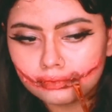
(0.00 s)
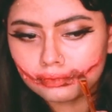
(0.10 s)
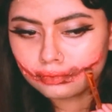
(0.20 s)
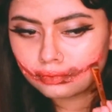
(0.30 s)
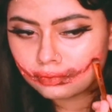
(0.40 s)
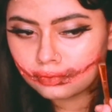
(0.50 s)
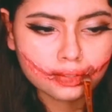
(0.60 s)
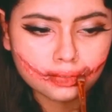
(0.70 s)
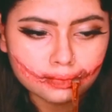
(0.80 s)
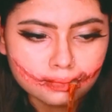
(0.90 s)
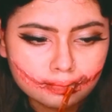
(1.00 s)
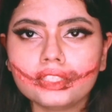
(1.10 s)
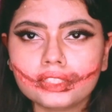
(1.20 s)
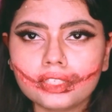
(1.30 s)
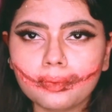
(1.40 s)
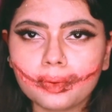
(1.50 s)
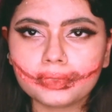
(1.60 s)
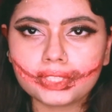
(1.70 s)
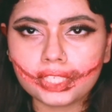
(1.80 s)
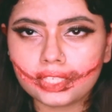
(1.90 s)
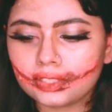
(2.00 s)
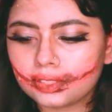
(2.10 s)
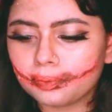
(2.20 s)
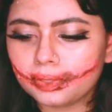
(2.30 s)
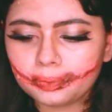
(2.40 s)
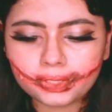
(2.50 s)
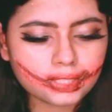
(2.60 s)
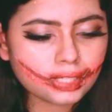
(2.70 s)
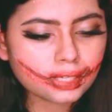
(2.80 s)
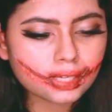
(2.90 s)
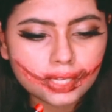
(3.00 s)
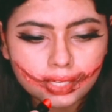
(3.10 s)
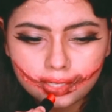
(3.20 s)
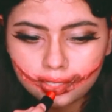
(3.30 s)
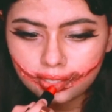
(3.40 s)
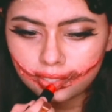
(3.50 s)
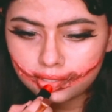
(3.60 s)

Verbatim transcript: with my flat Next up I'm taking some lipstick and